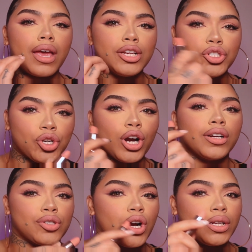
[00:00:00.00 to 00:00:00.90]
a
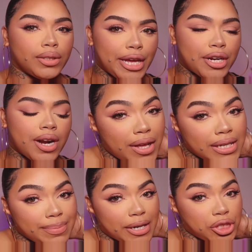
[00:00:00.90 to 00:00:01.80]
dark liner. I think
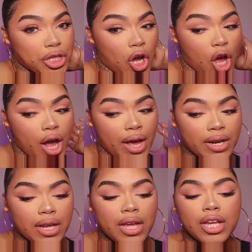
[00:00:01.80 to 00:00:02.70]
especially
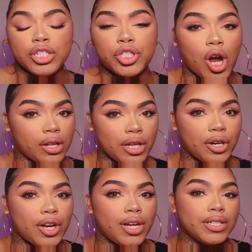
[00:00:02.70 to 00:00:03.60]
on chocolate
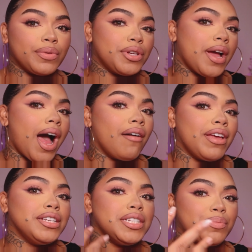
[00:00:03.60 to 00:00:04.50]
girls, when you have
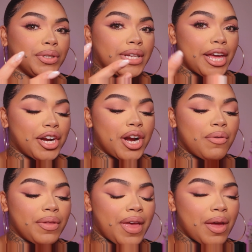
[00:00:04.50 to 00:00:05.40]
a deeper liner
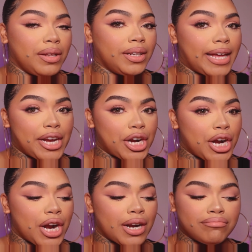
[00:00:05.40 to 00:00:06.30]
with a
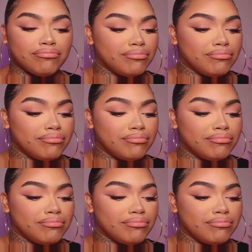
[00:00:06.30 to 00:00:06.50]
lighter